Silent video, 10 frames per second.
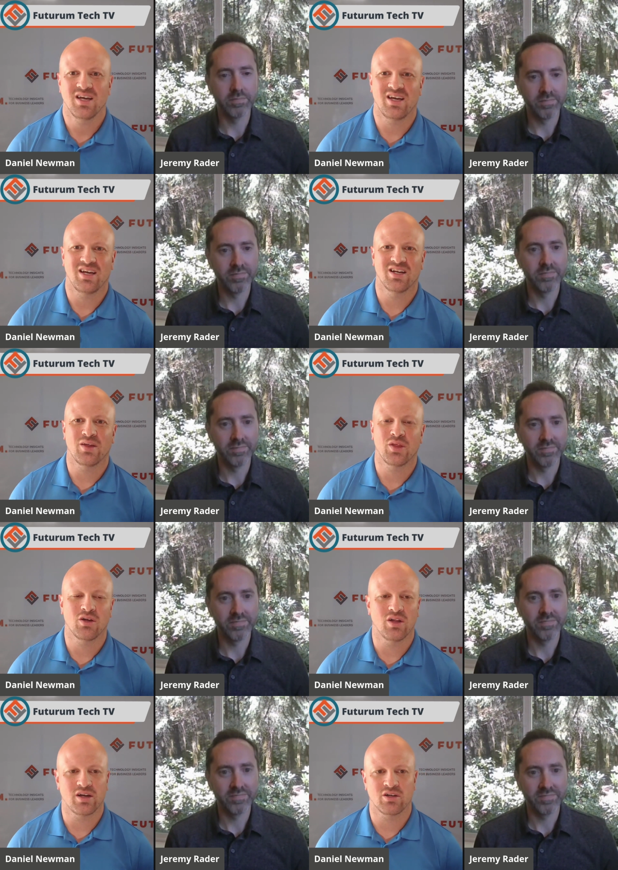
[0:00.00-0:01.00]
Speaker 1: And I
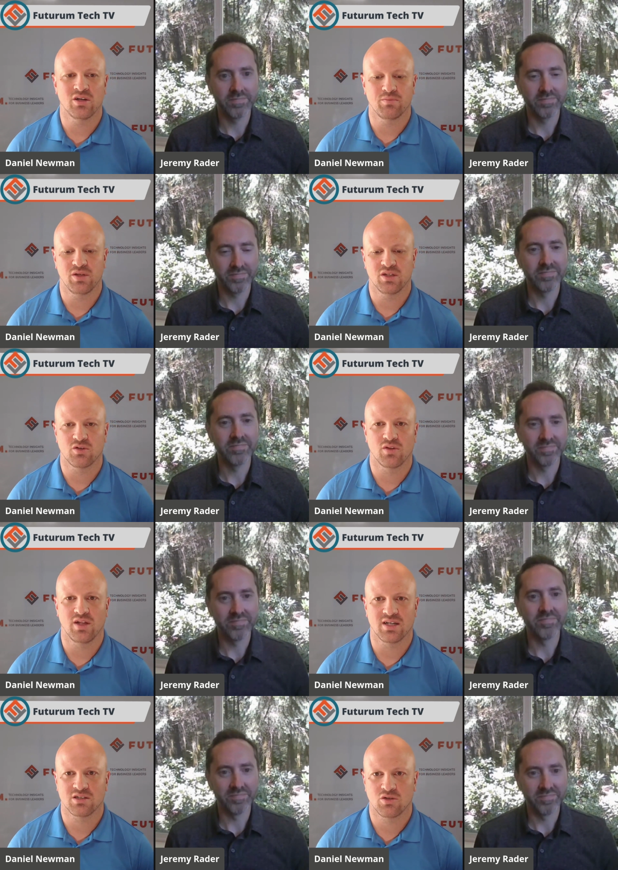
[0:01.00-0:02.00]
think a lot of companies over
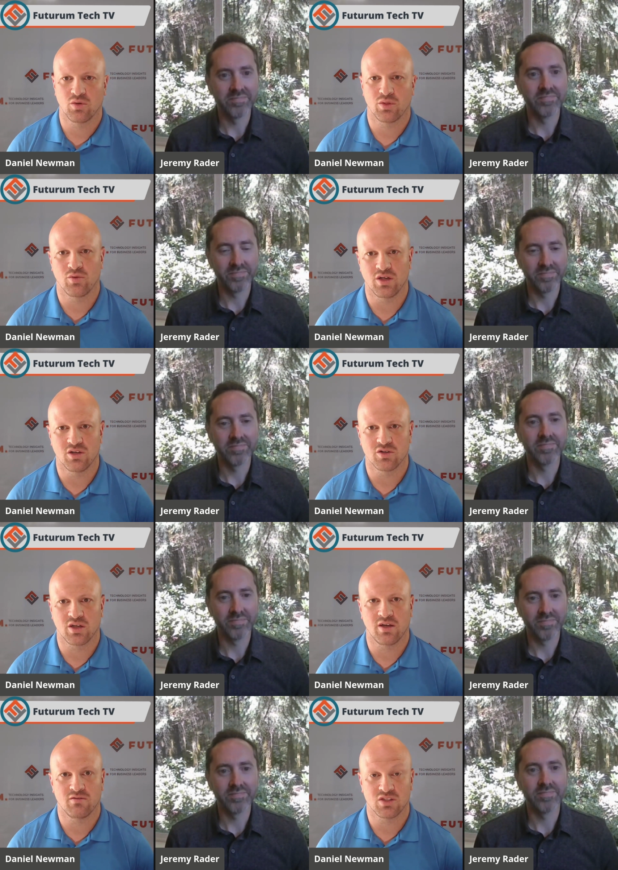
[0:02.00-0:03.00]
the last two or three
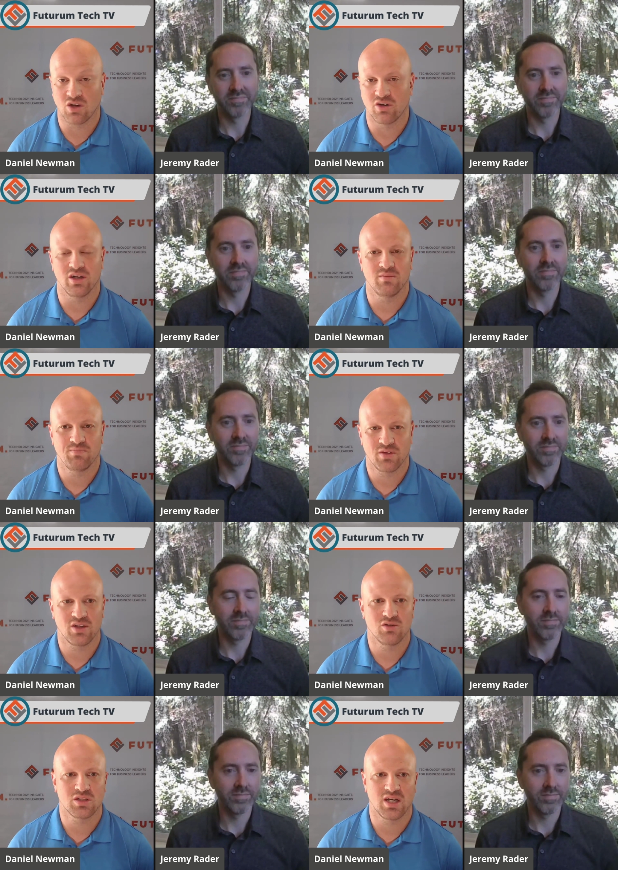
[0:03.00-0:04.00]
years have started.
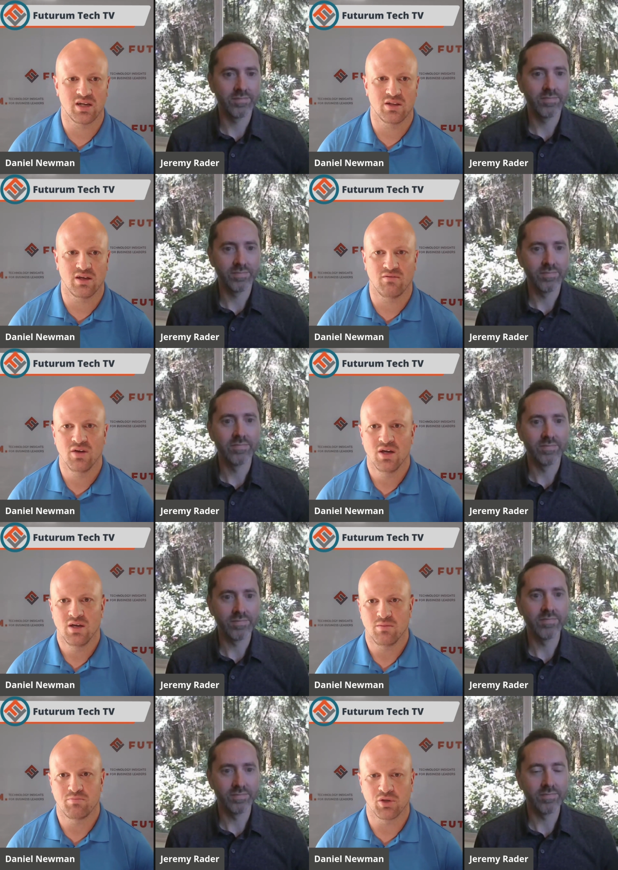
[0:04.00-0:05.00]
Like you said, they've
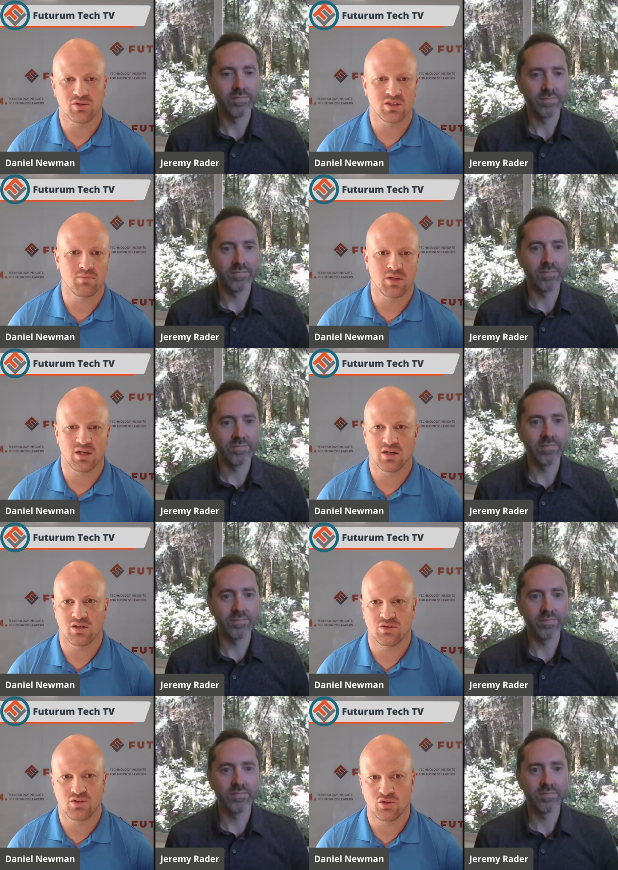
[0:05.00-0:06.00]
built something
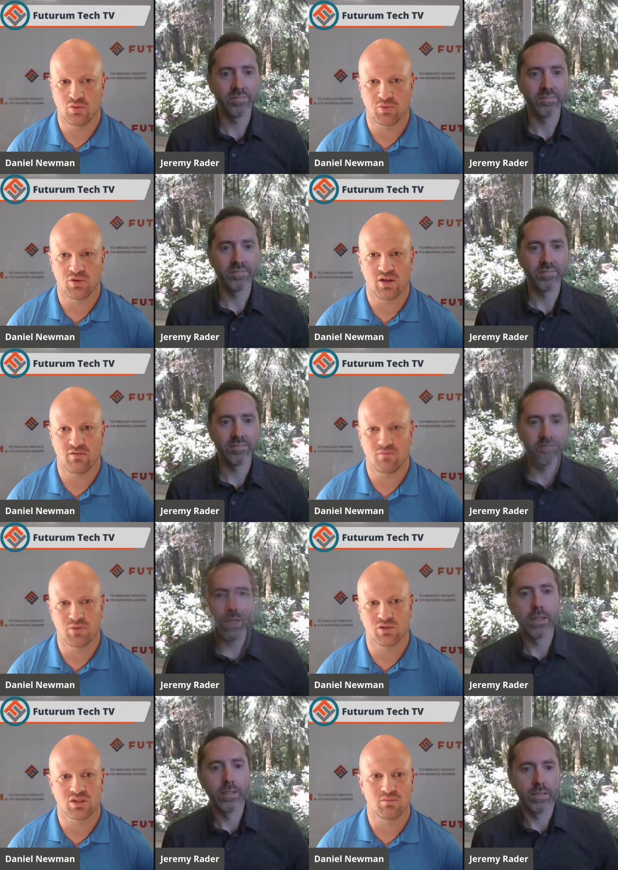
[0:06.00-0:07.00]
on Hadoop or
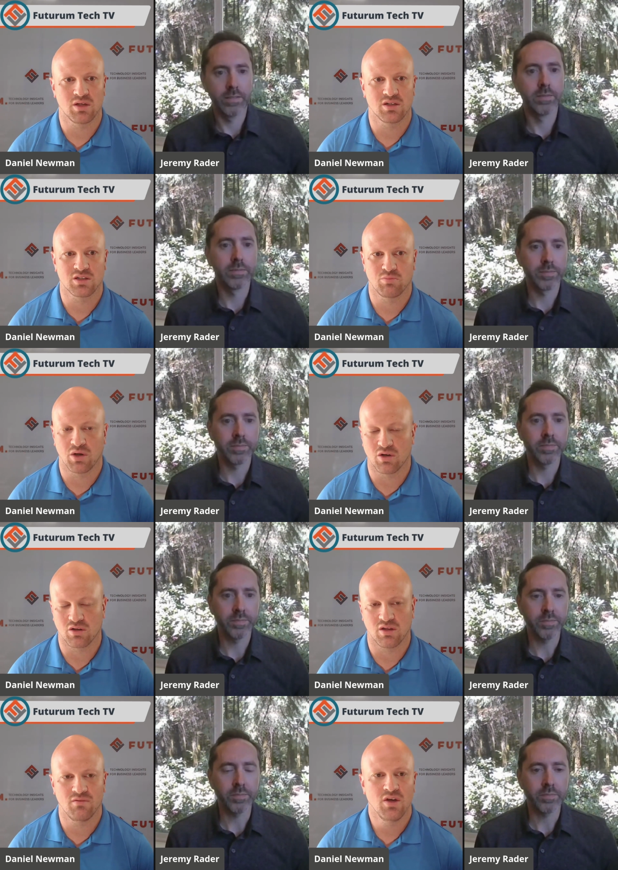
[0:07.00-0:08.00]
they've built something on
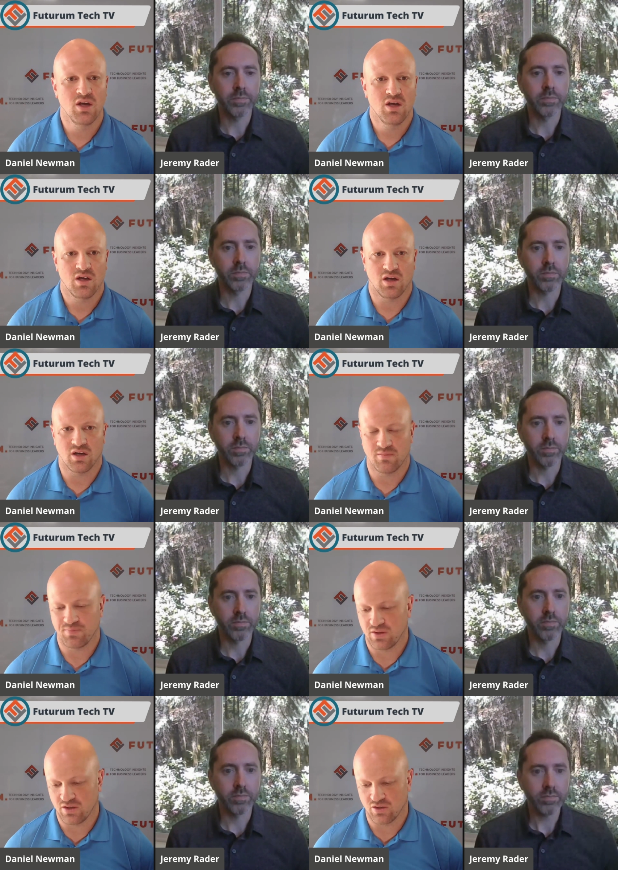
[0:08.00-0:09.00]
Spark. They've,
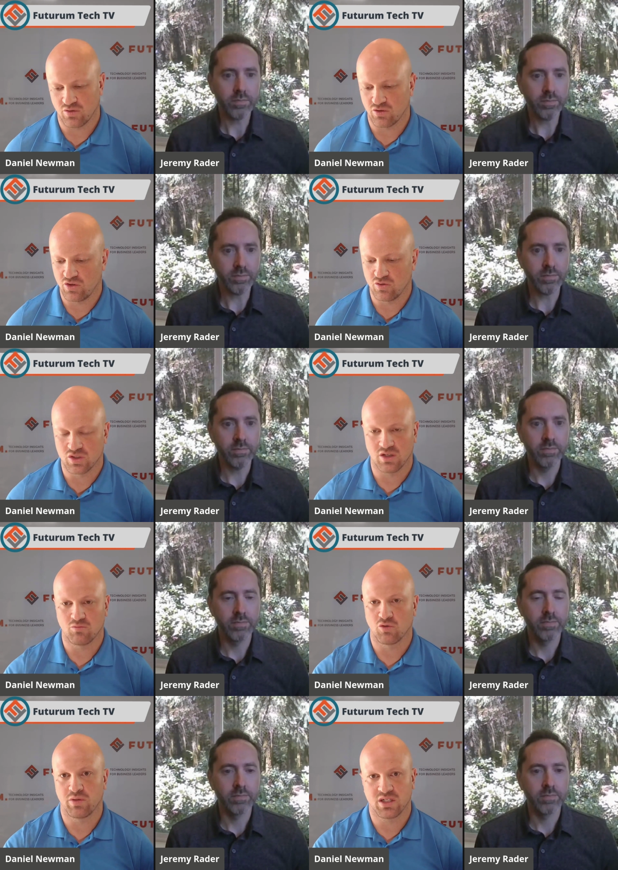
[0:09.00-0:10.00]
um, you know, they're
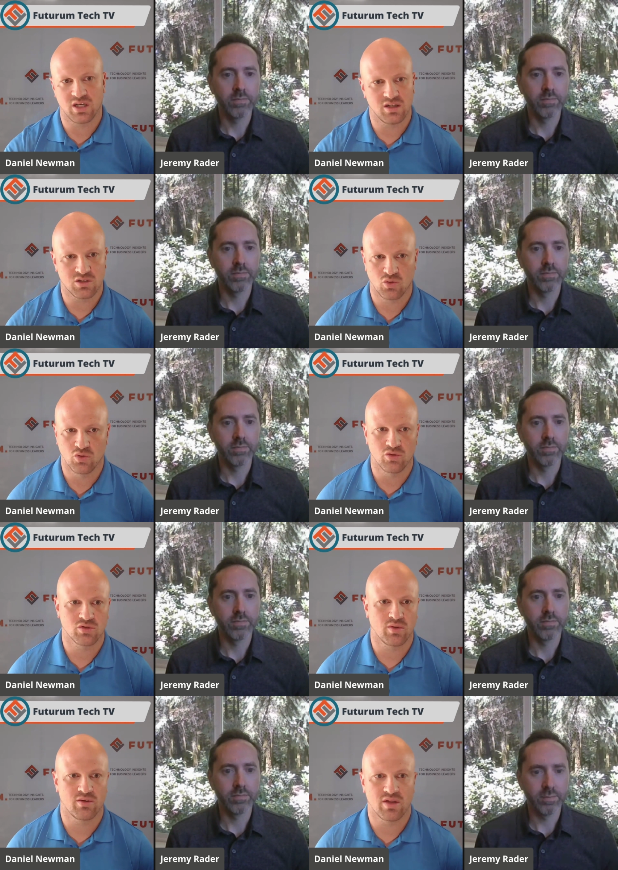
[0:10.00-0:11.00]
using more big data
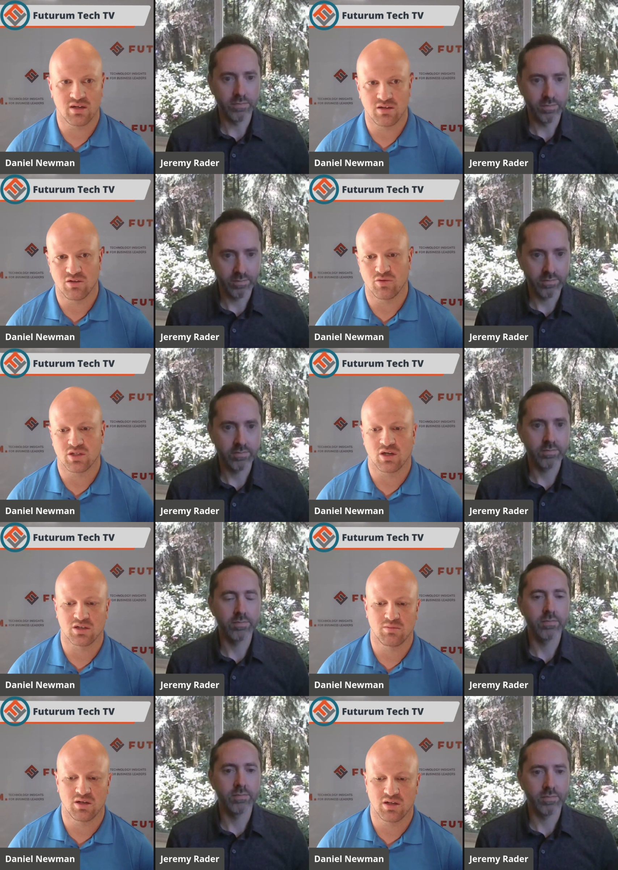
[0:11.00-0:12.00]
tools, whether that, you know, we
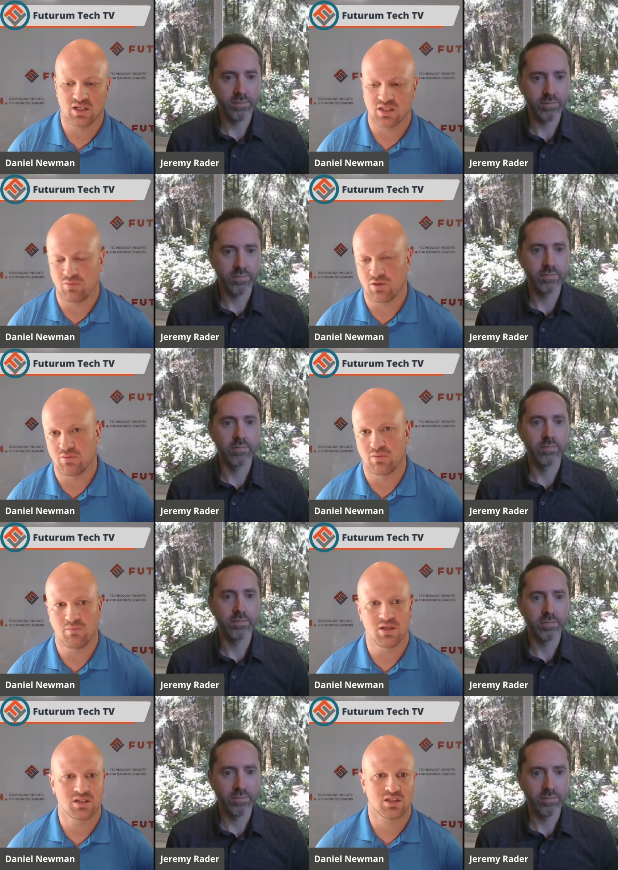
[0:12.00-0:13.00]
talked about S A P, but
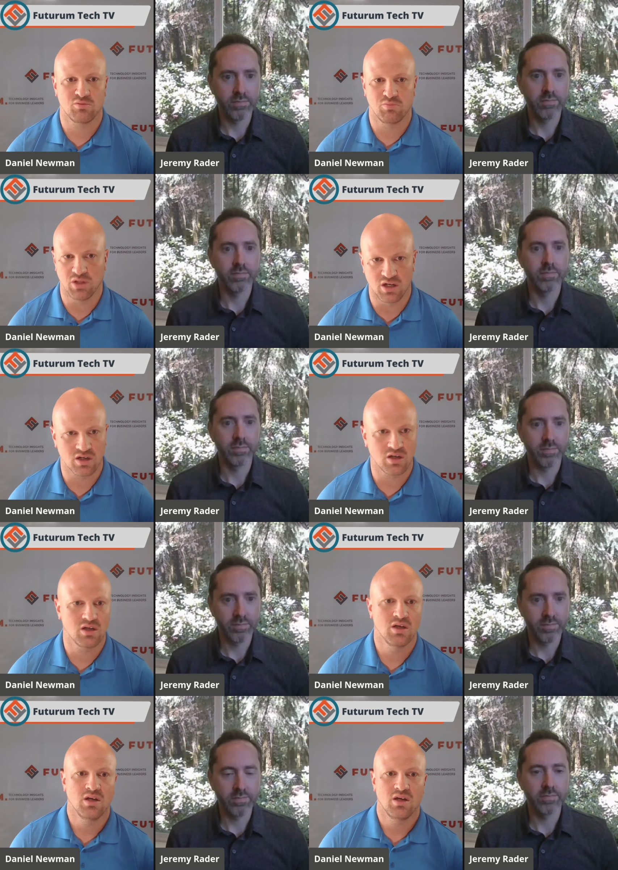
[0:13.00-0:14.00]
maybe it's Splunk.
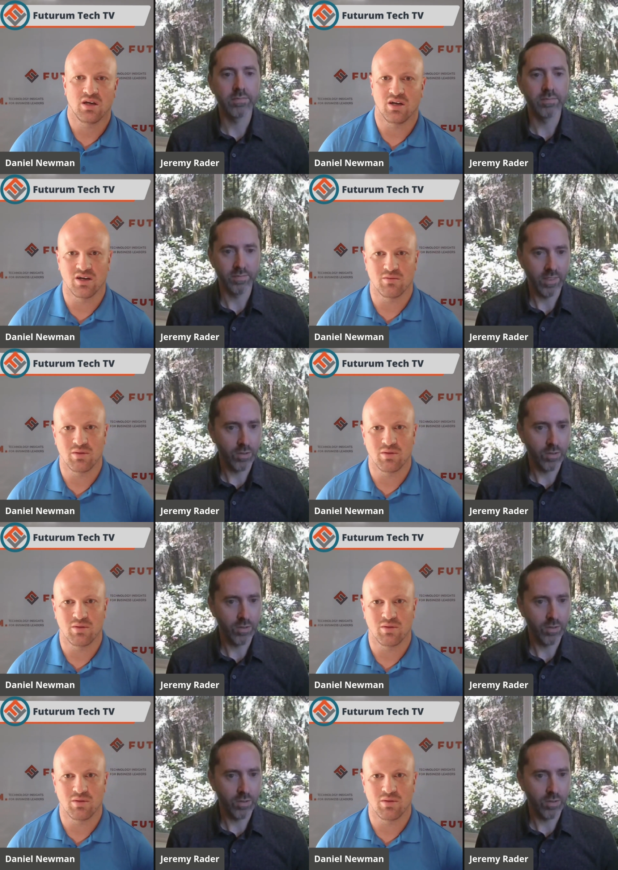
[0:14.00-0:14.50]
Uh,